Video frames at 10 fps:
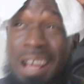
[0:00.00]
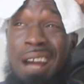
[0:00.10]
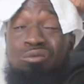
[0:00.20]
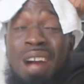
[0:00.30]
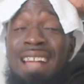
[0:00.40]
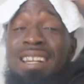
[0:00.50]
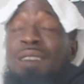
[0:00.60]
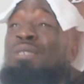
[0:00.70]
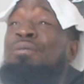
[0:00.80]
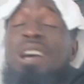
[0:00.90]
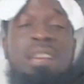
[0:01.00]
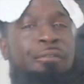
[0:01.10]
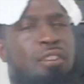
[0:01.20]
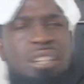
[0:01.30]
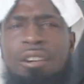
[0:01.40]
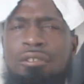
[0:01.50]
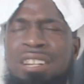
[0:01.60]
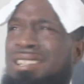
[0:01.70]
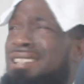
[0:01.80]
And right now it's 33 degrees.